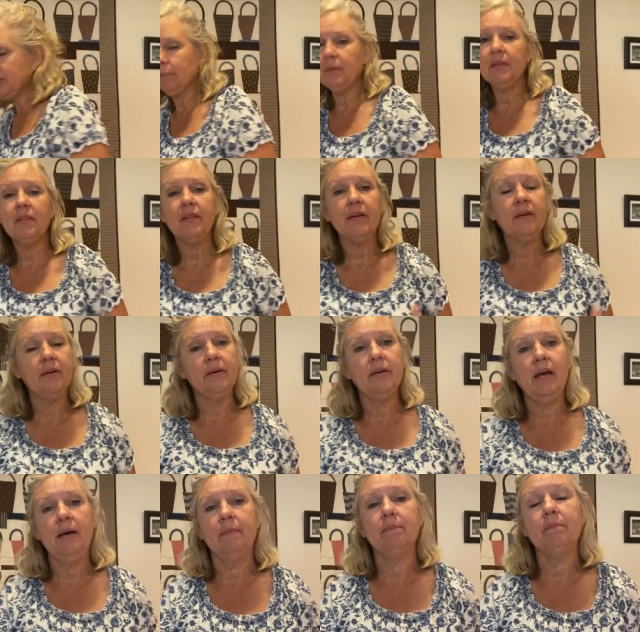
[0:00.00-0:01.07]
some of the
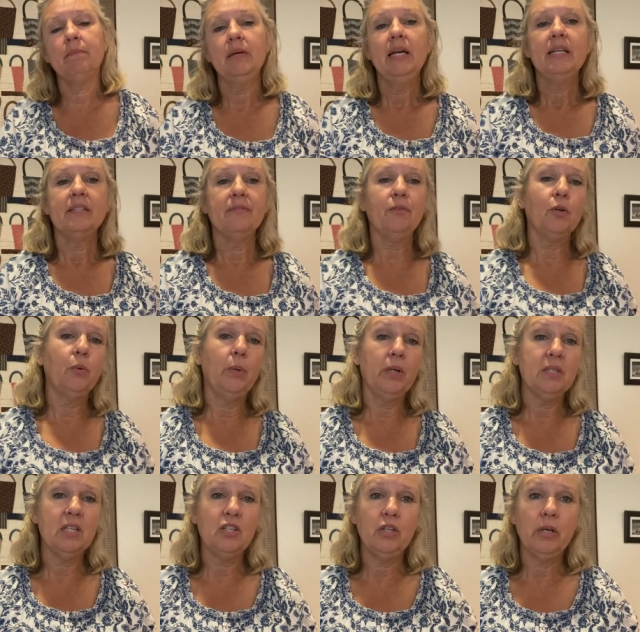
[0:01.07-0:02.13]
um, different
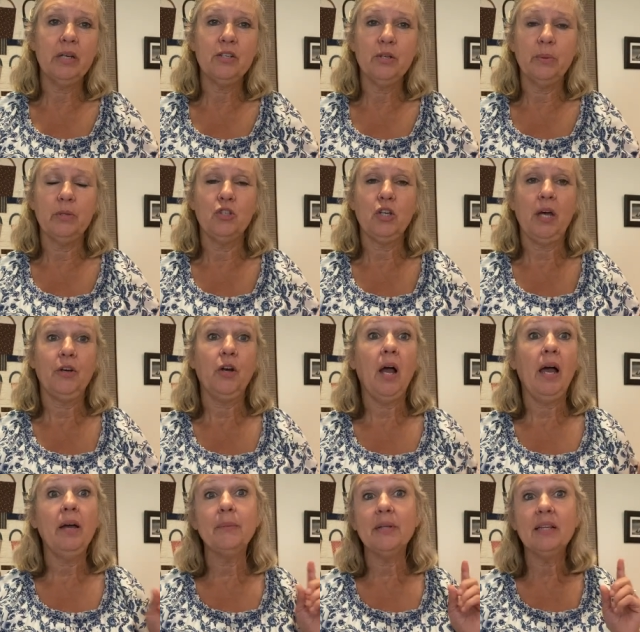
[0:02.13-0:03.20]
quilts that you can do with cheddar.
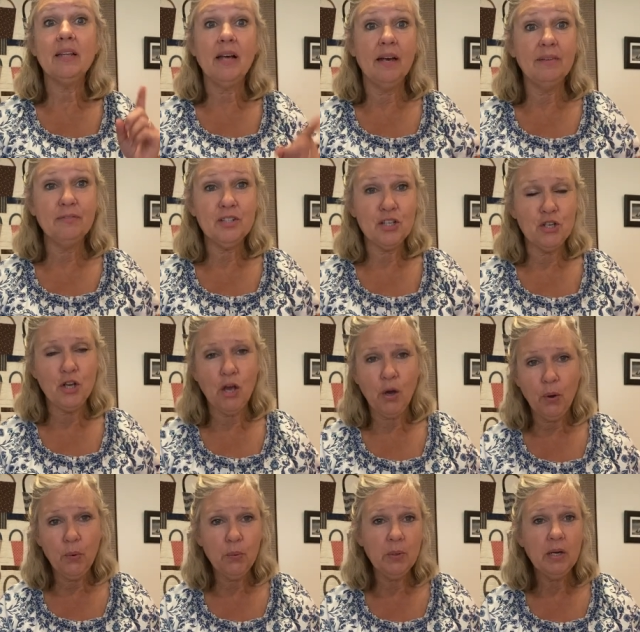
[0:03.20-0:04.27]
I would love to
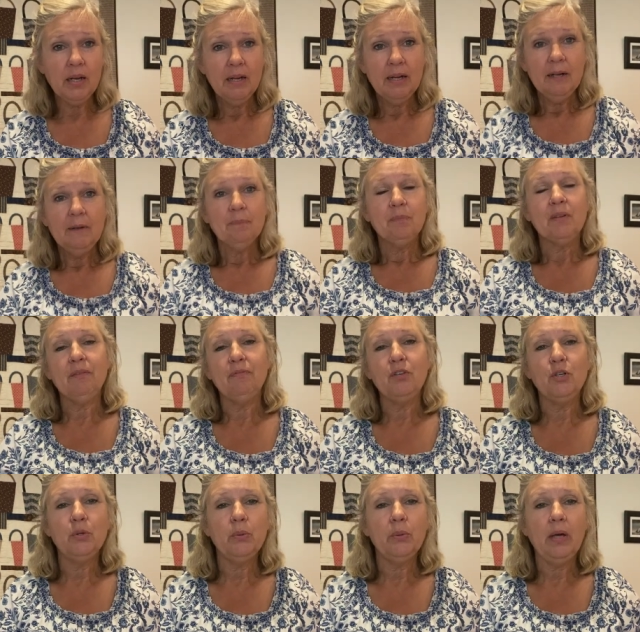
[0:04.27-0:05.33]
know if
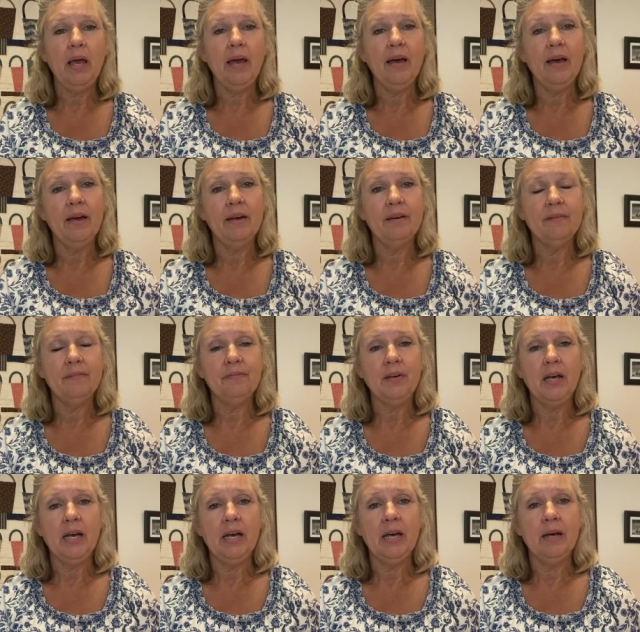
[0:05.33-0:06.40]
you have
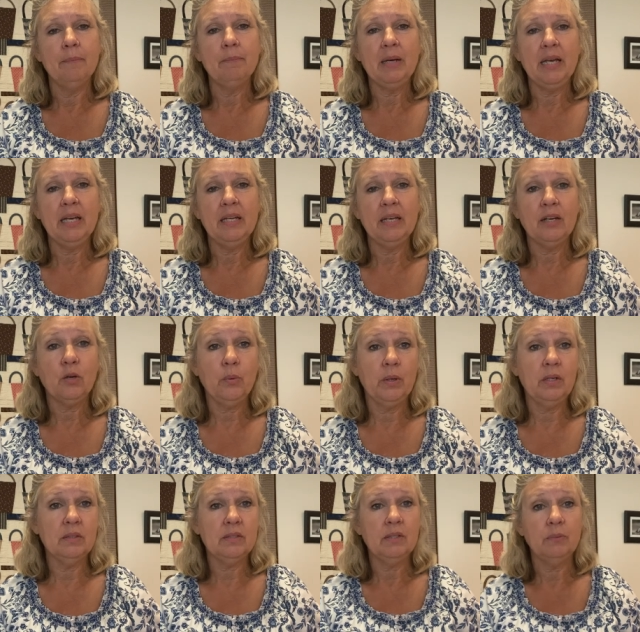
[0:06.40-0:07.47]
uh, made a
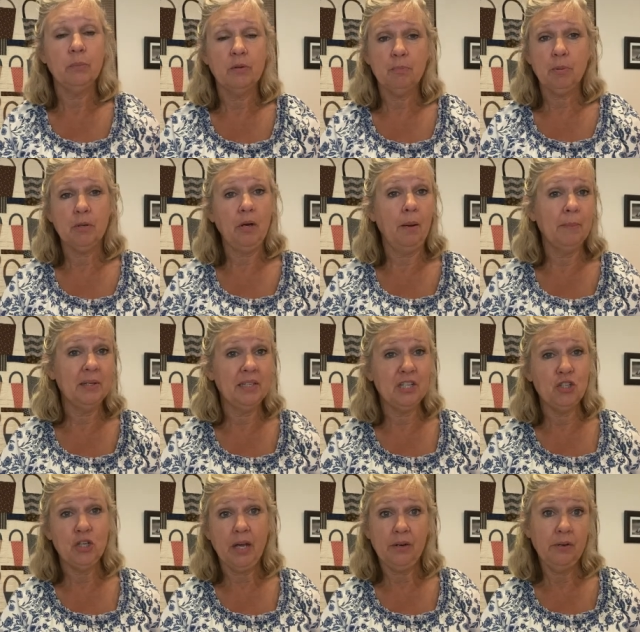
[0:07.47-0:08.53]
quilt with predominantly
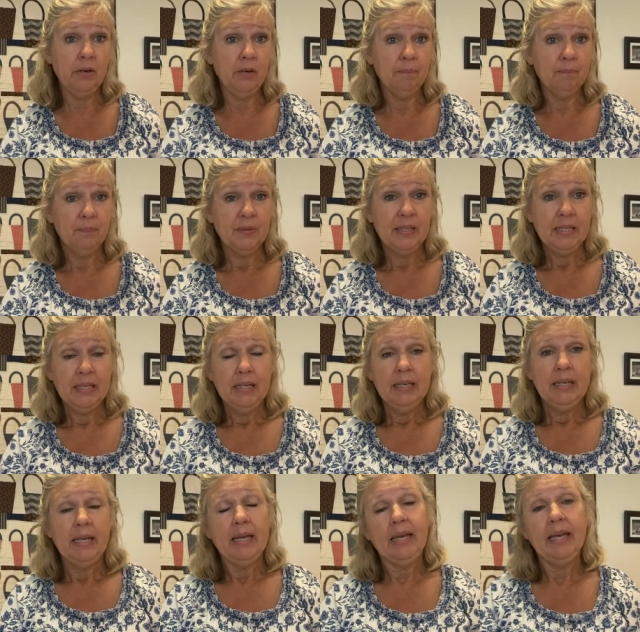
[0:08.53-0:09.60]
cheddar
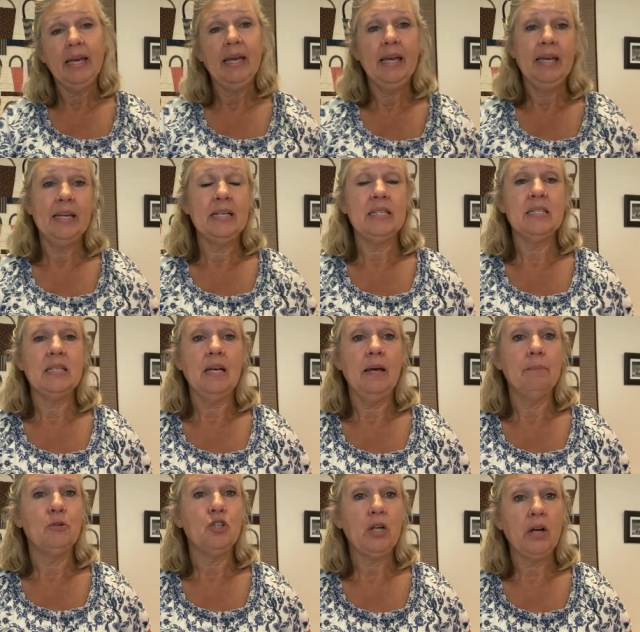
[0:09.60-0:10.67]
and
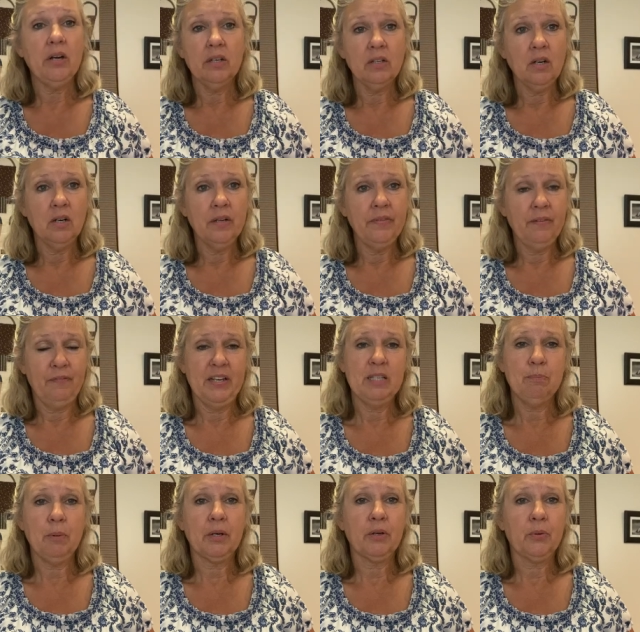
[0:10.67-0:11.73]
um, share it on the
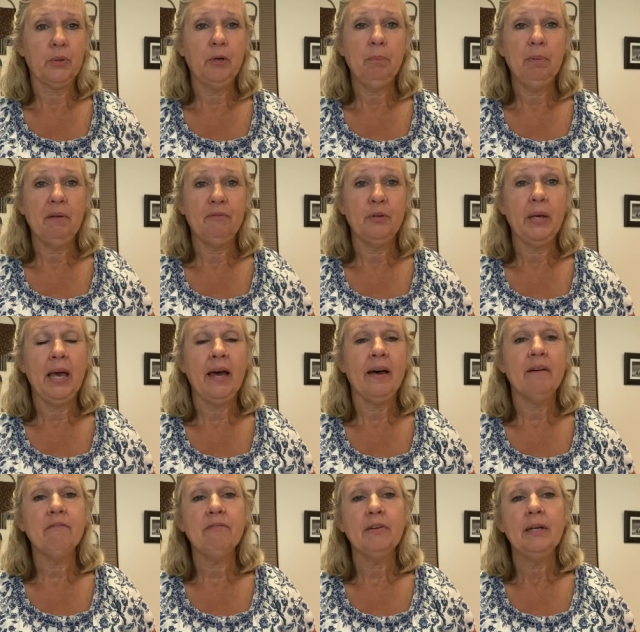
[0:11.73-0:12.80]
Facebook group if you
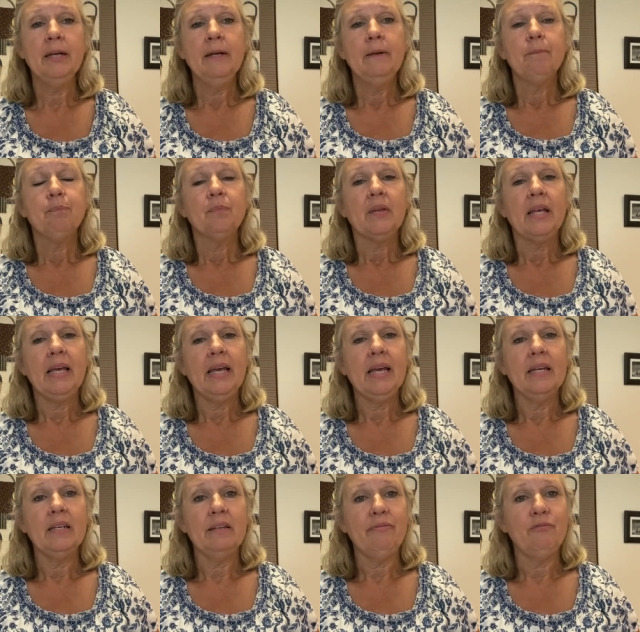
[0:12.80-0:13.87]
have.
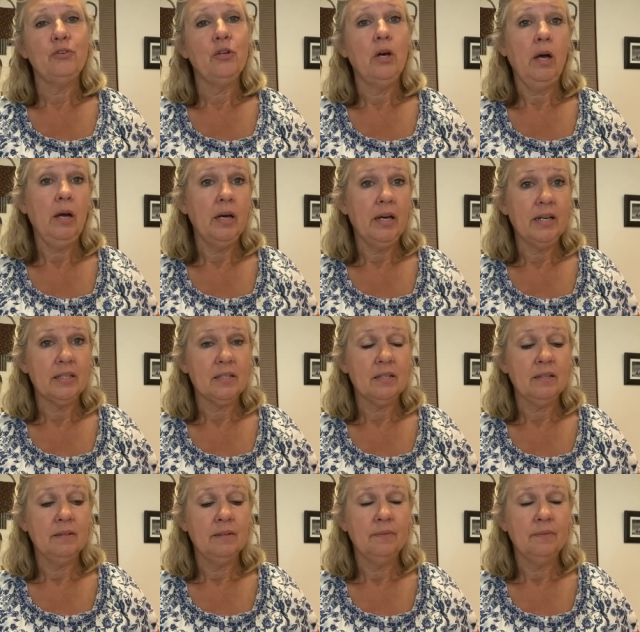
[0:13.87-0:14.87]
And if not,